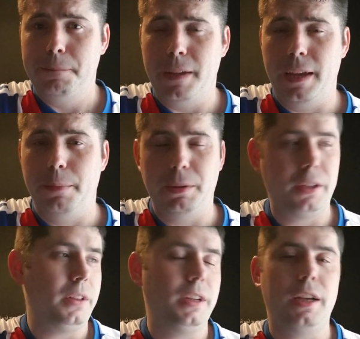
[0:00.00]

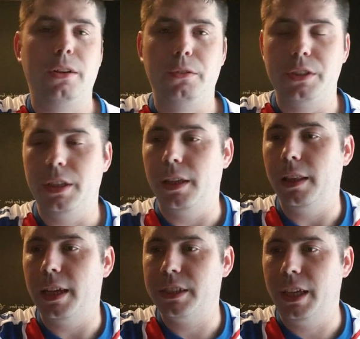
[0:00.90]
Particularly in obviously that
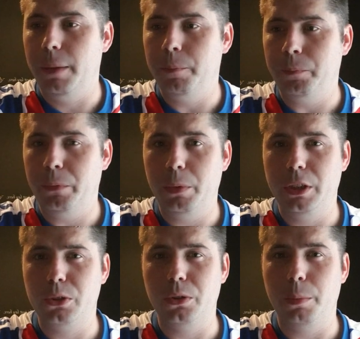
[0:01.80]
last game where
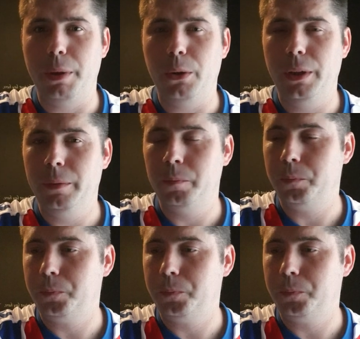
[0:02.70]
he scored the penalty.